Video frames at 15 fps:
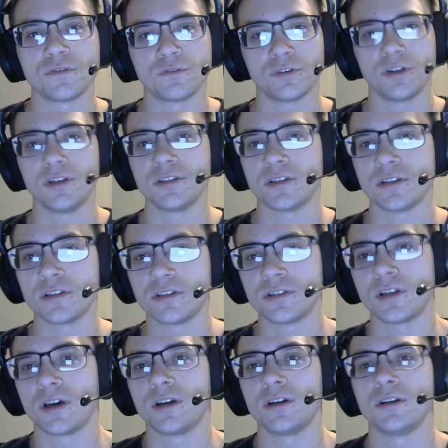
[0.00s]
freezing
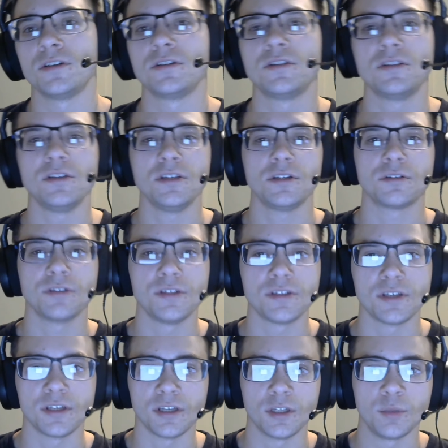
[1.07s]
stutters,
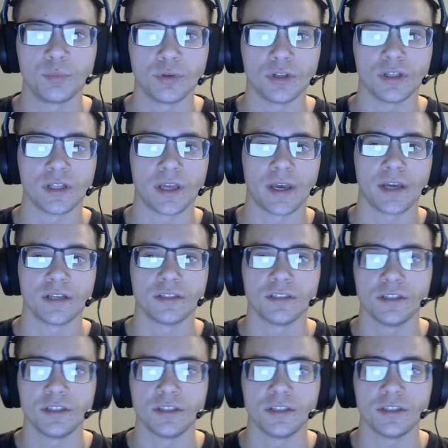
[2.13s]
decreasing input lag,